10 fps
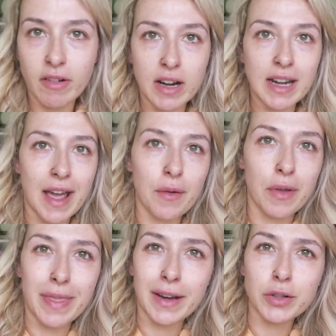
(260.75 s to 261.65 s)
right now
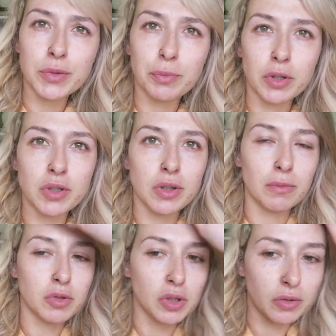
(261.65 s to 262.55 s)
and then just brush
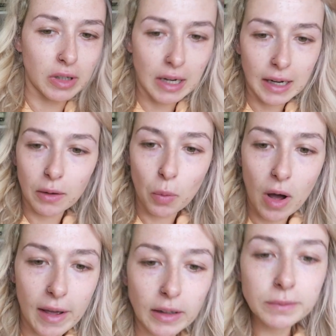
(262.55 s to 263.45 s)
them through in a little
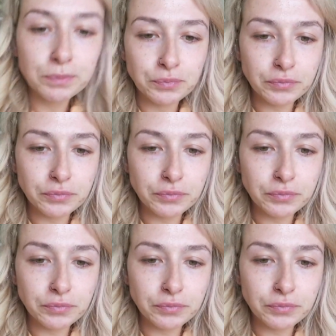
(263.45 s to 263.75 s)
while.